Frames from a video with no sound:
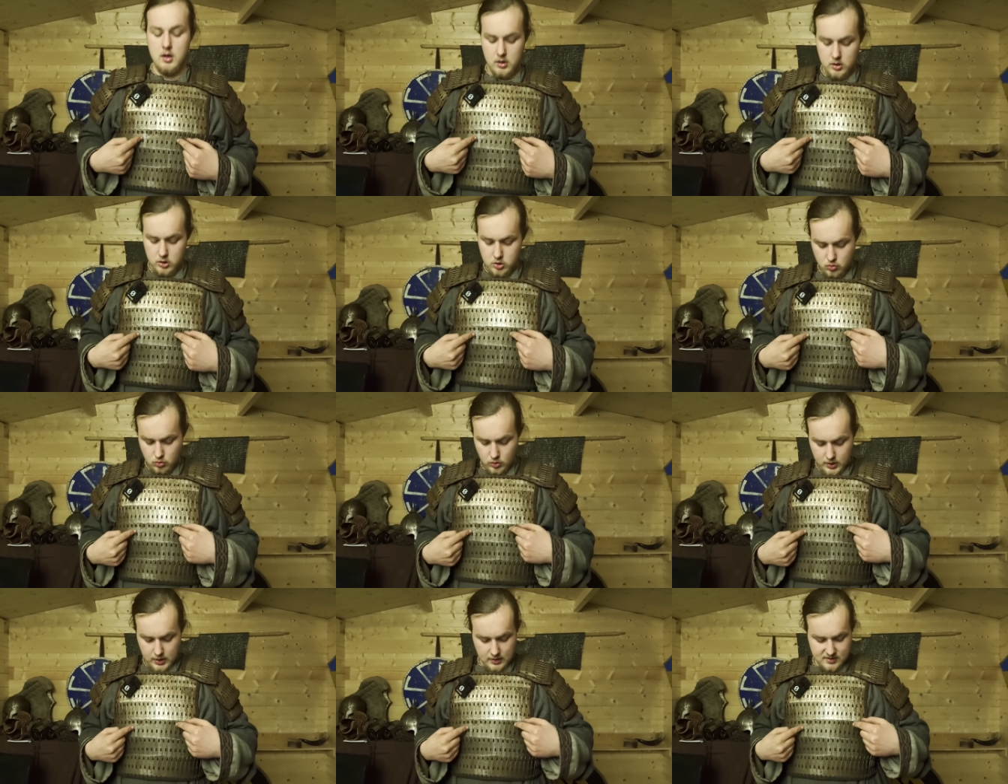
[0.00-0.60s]

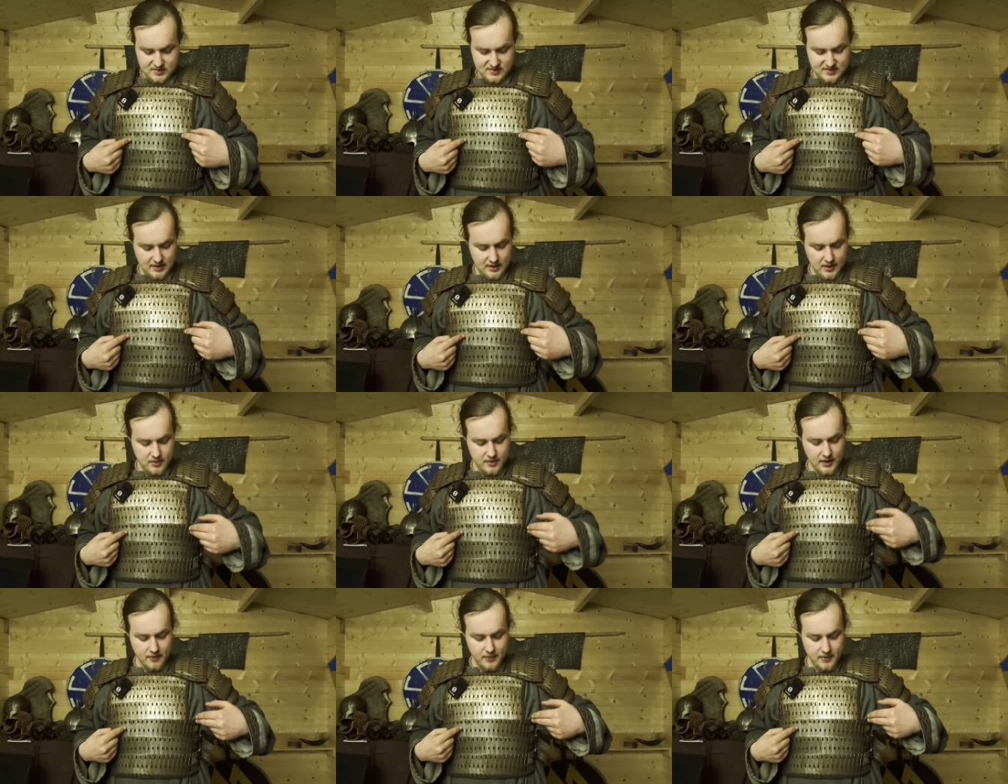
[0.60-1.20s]
you can
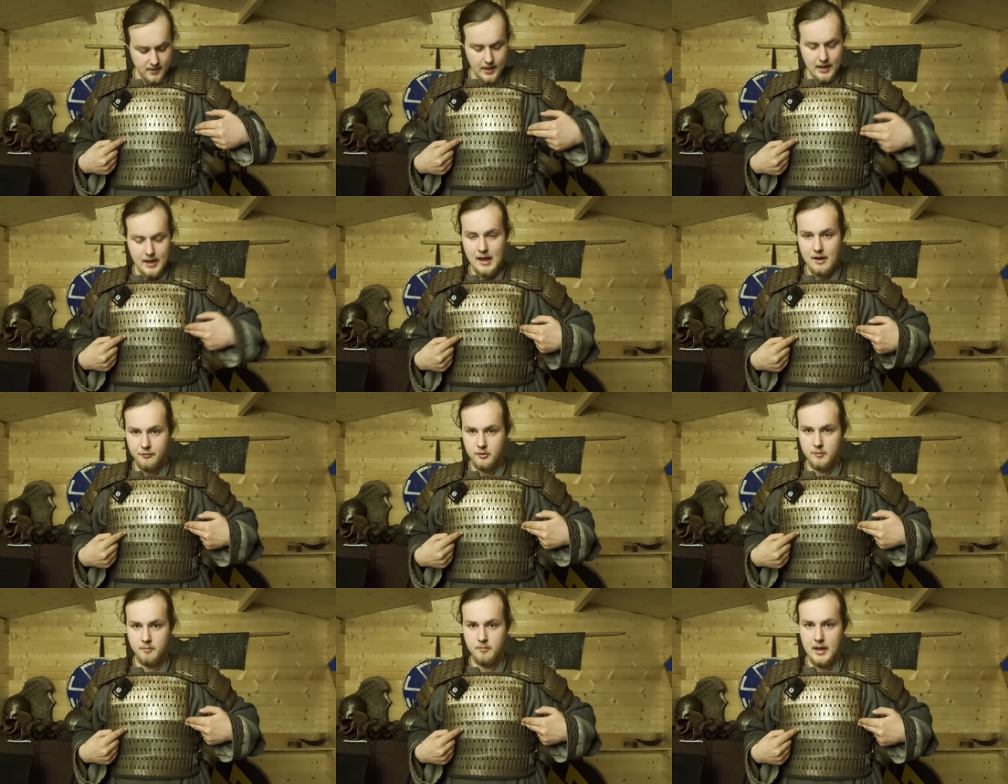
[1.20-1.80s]
see that the
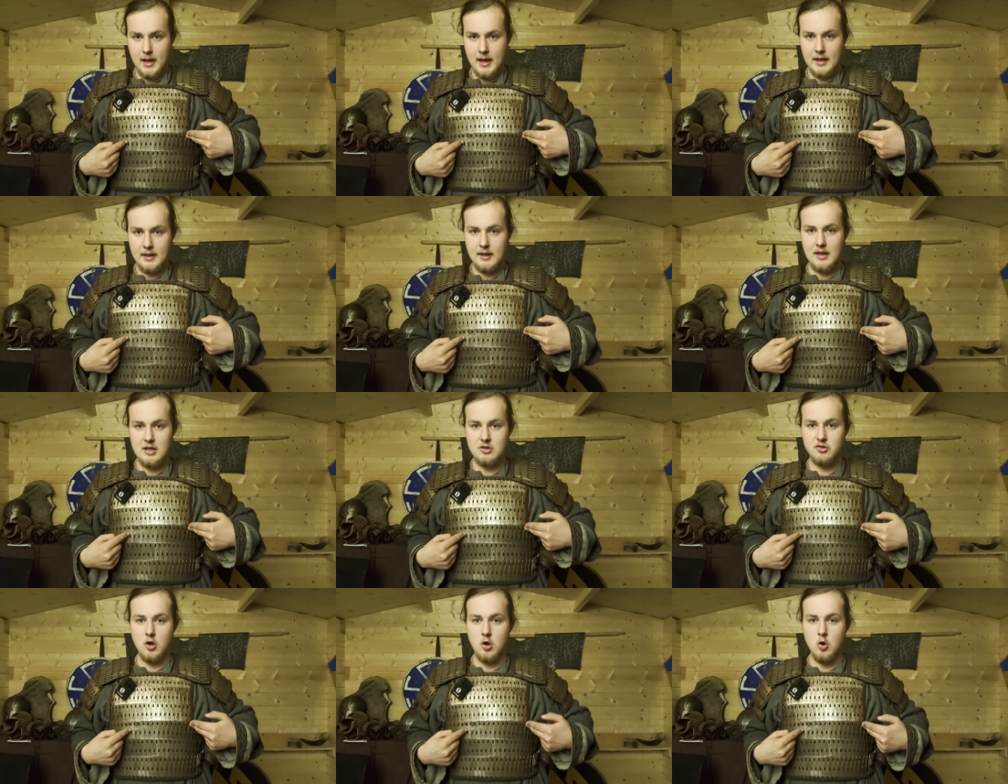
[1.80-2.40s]
left plate
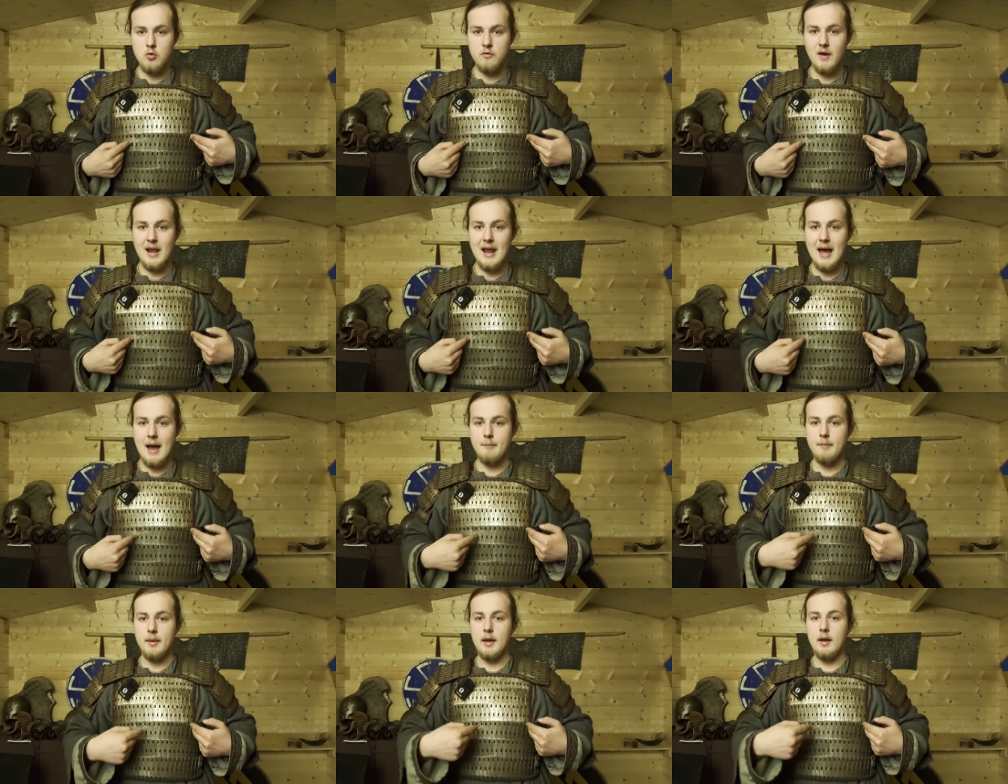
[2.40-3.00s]
is
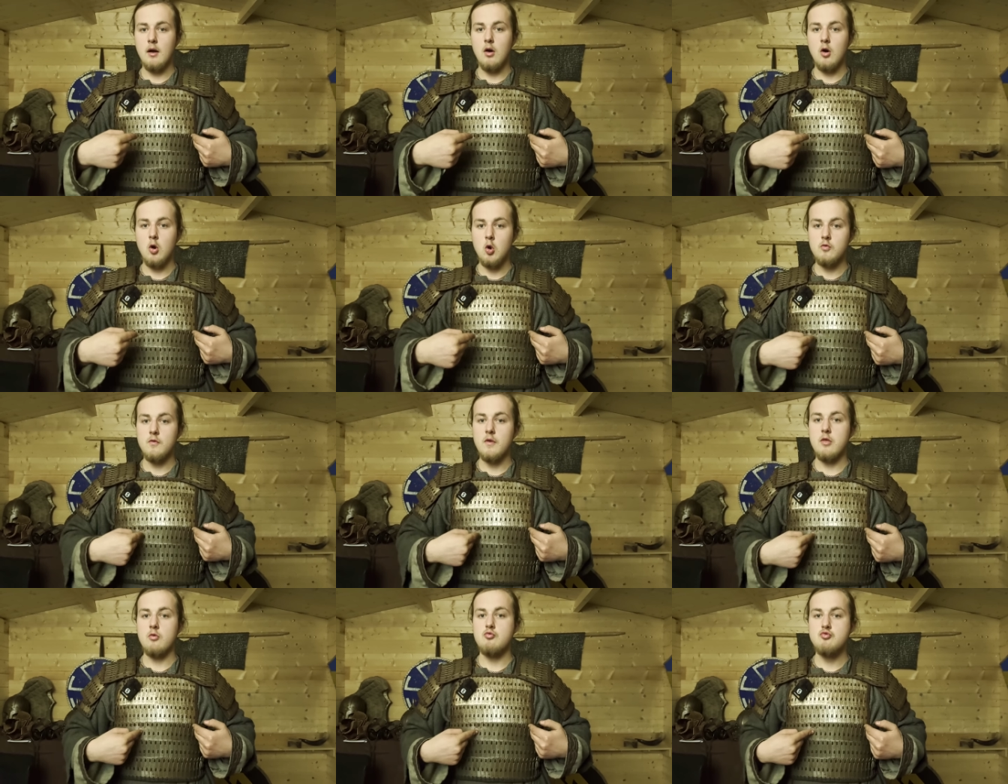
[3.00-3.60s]
overlapping
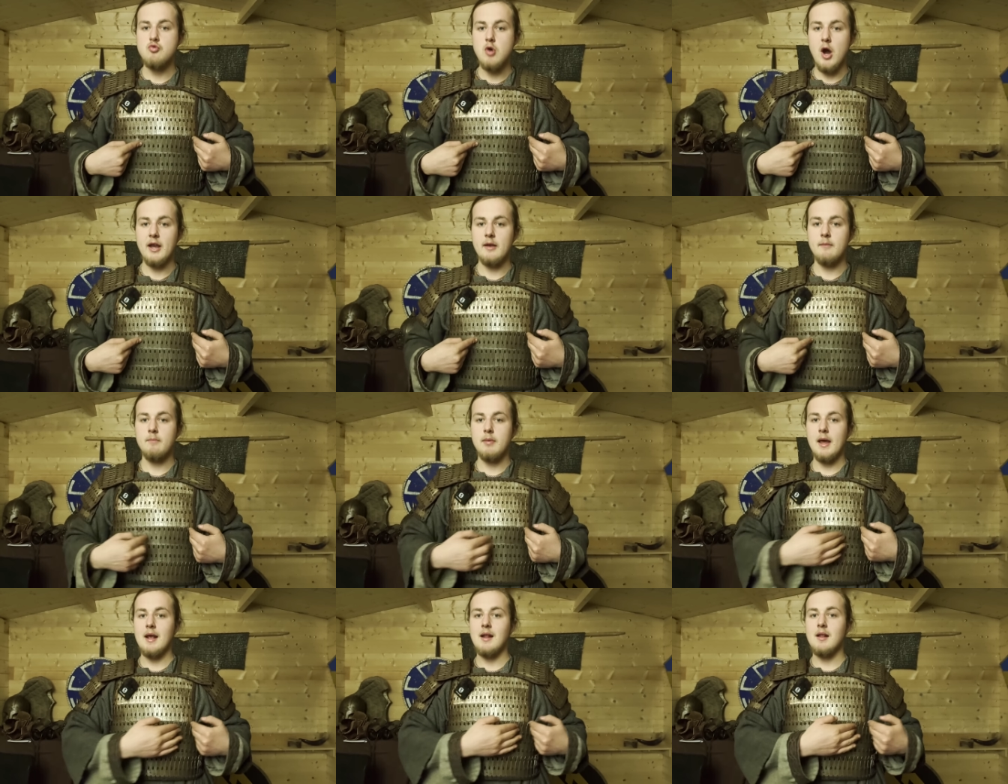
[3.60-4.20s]
over the
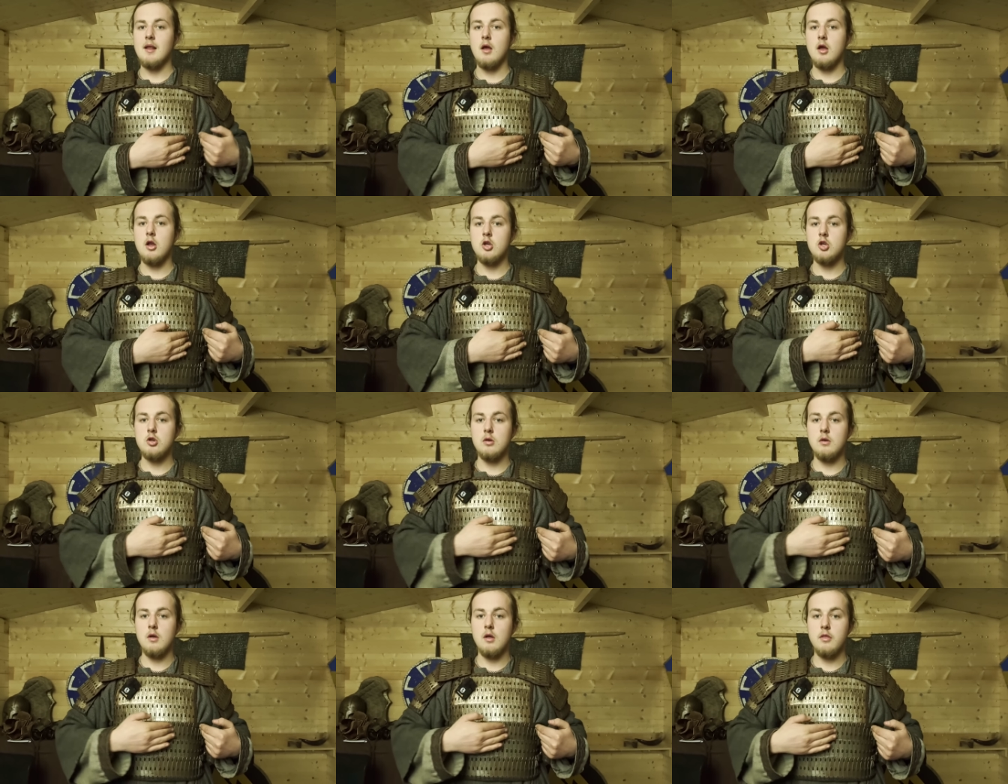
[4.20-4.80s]
right plate,
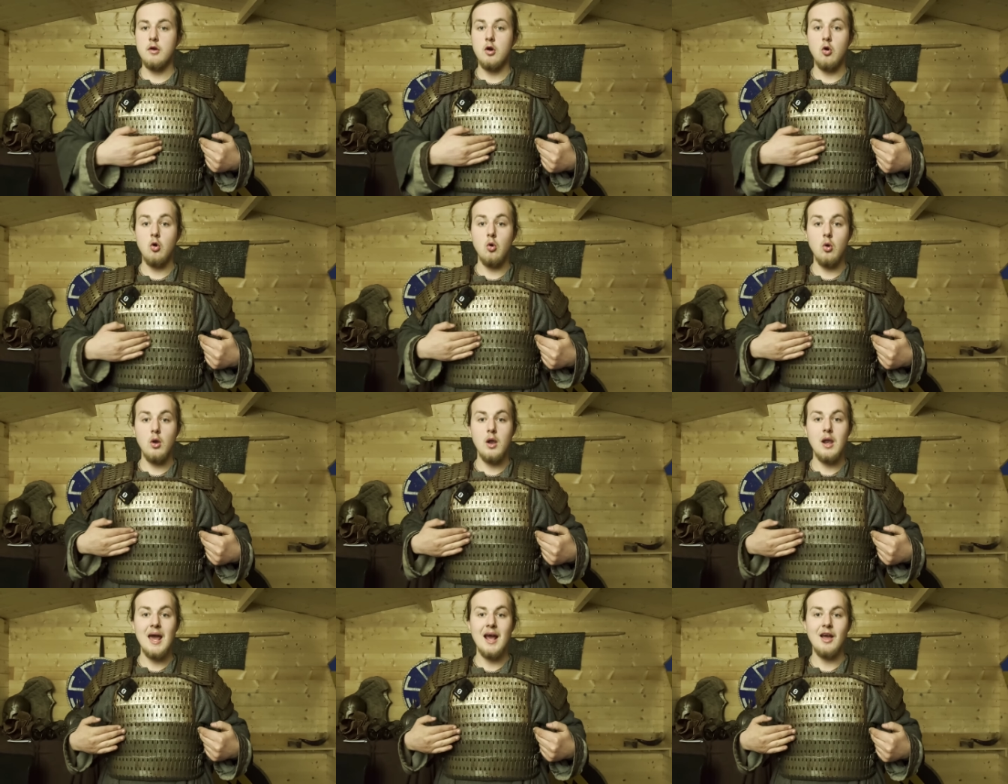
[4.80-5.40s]
the
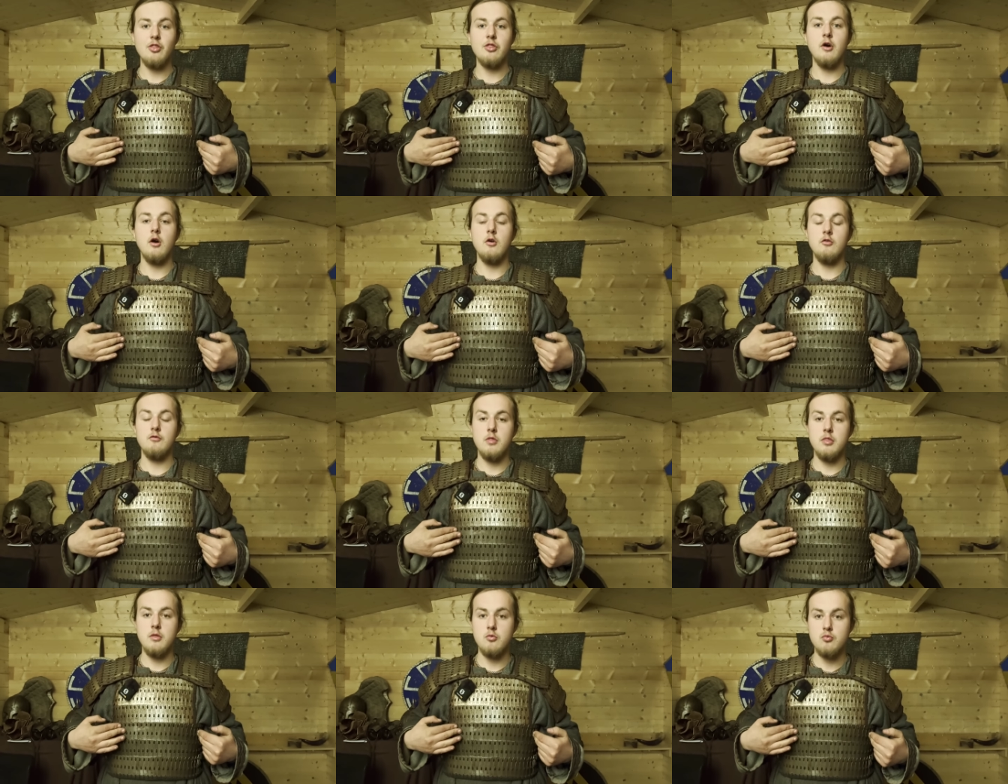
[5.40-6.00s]
whole length
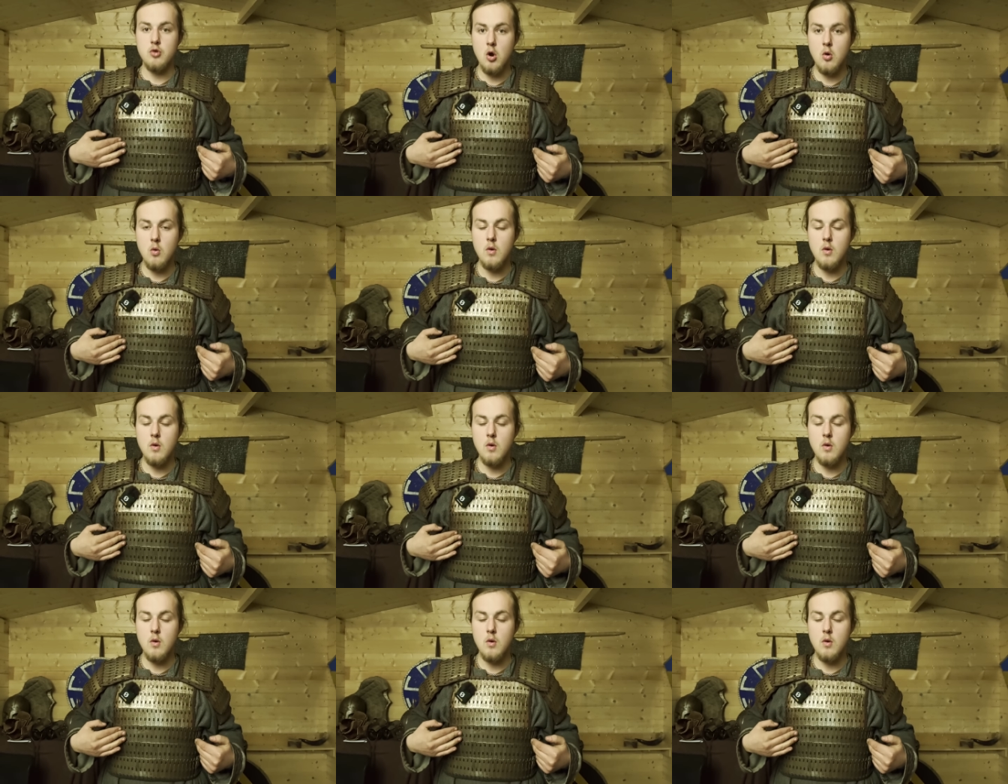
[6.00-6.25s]
of the row.